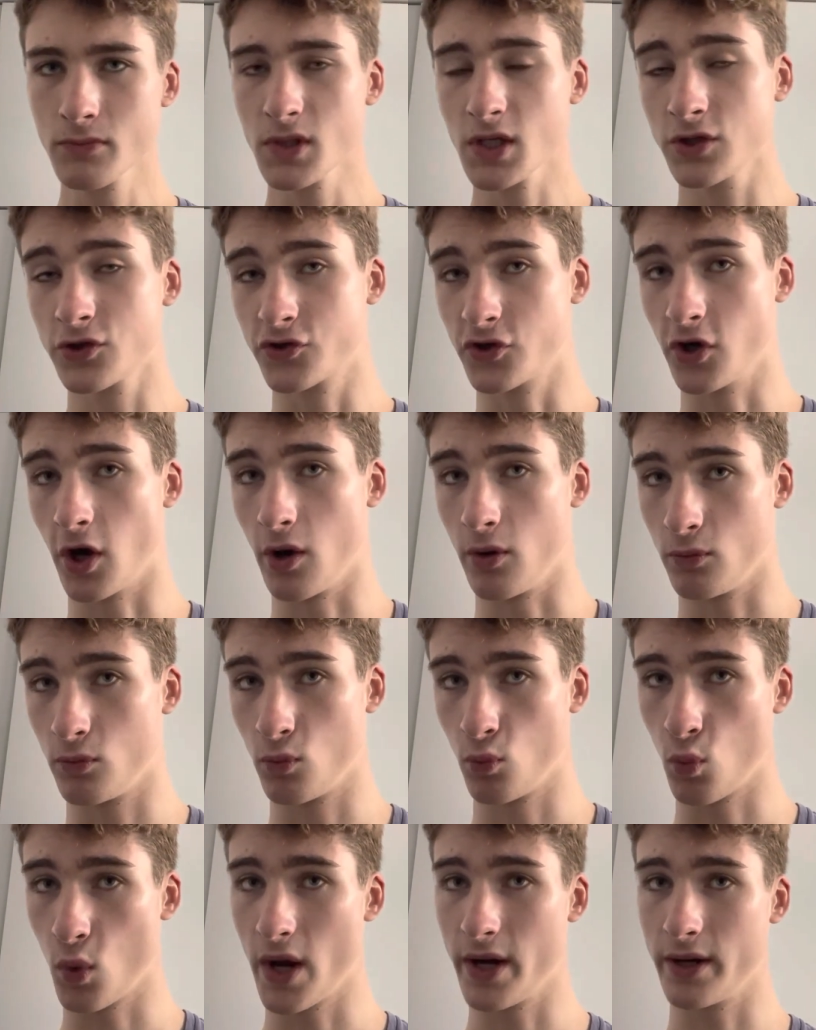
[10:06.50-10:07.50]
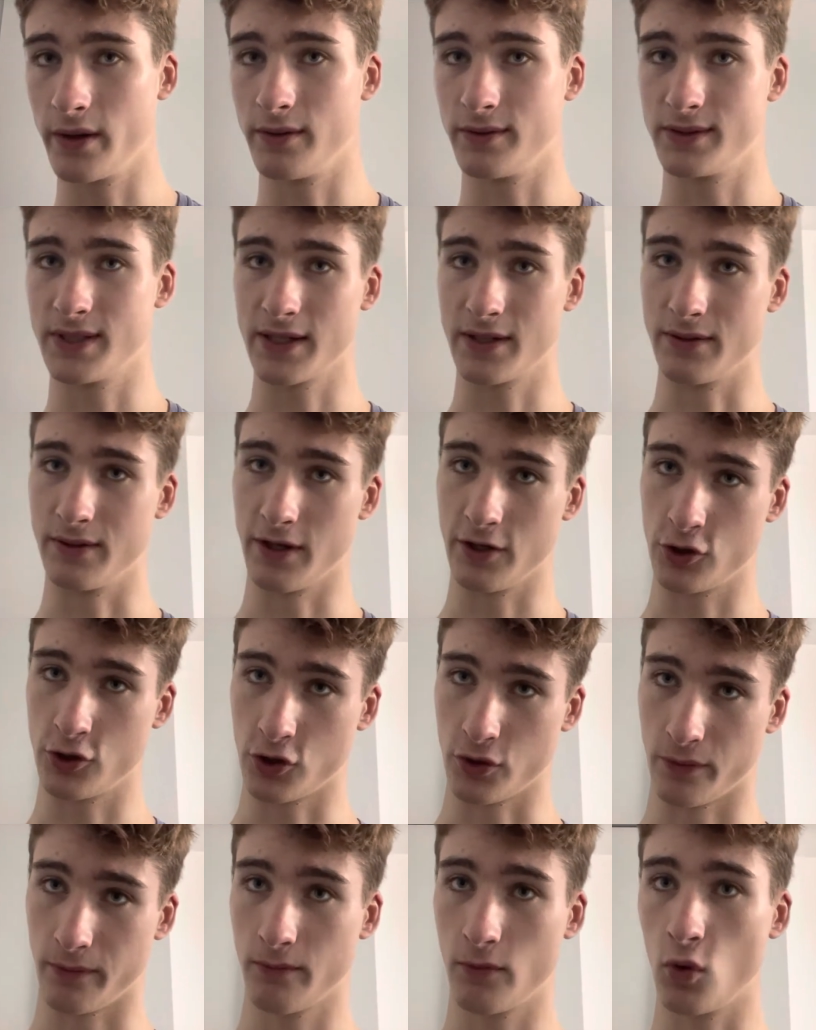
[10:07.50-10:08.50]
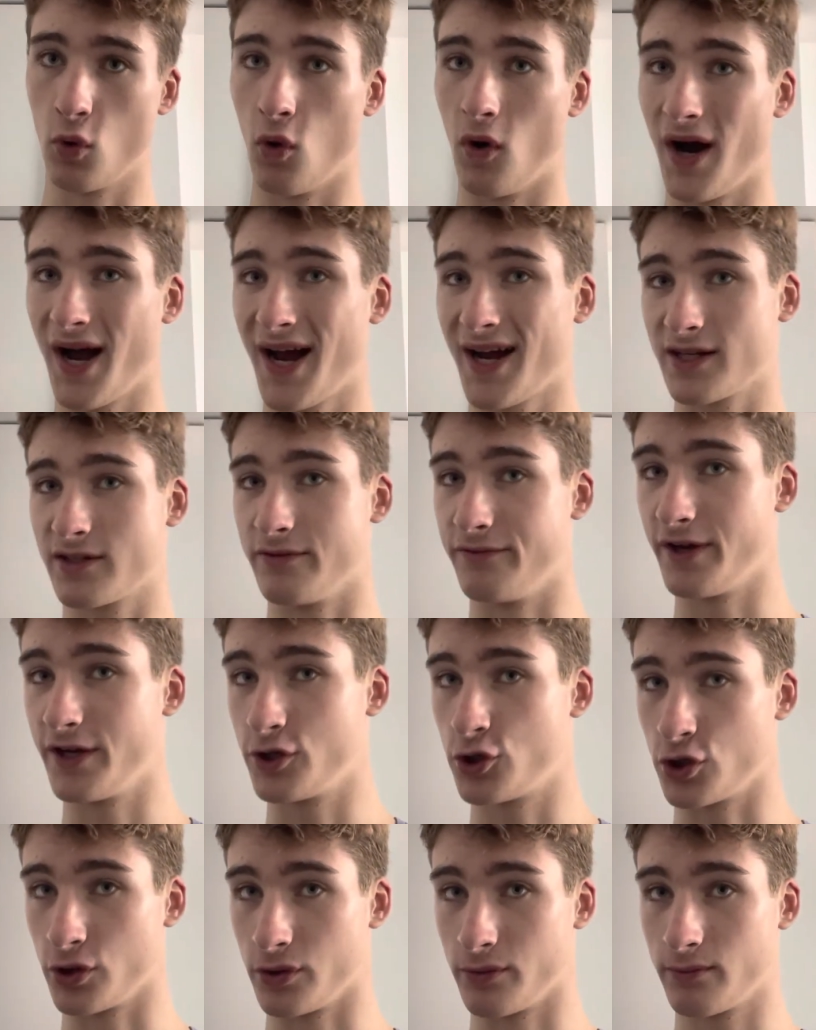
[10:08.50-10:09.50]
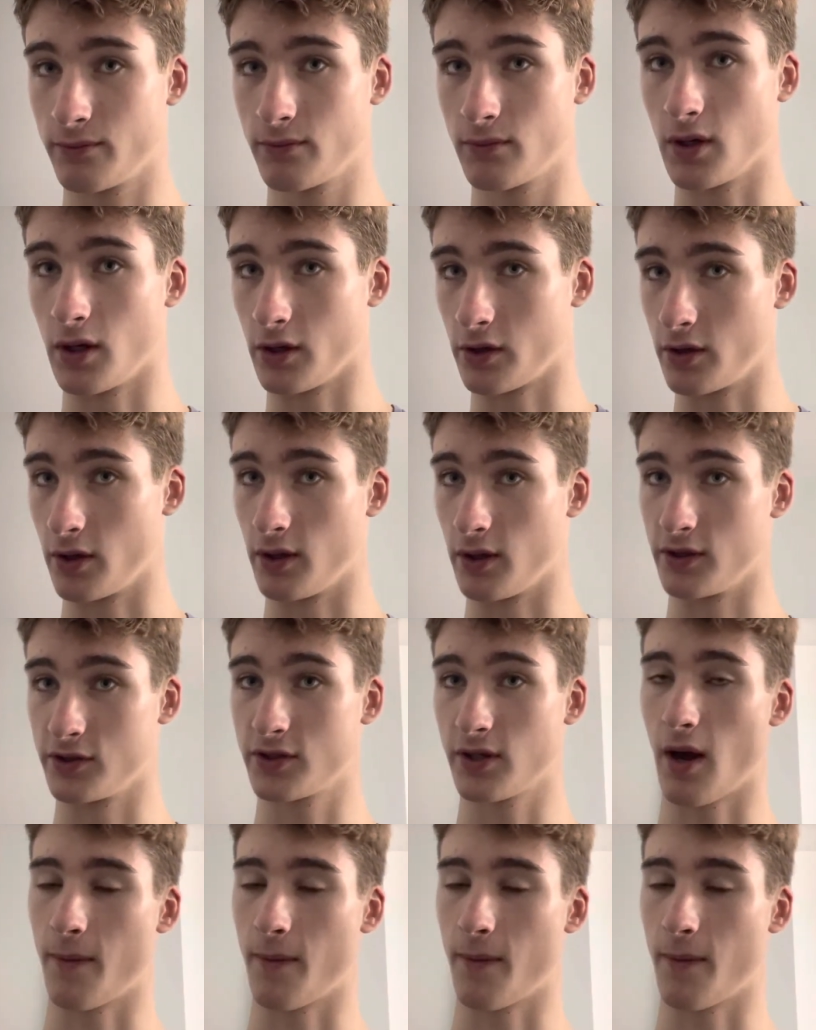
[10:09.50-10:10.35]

So when detonation or activation occurs,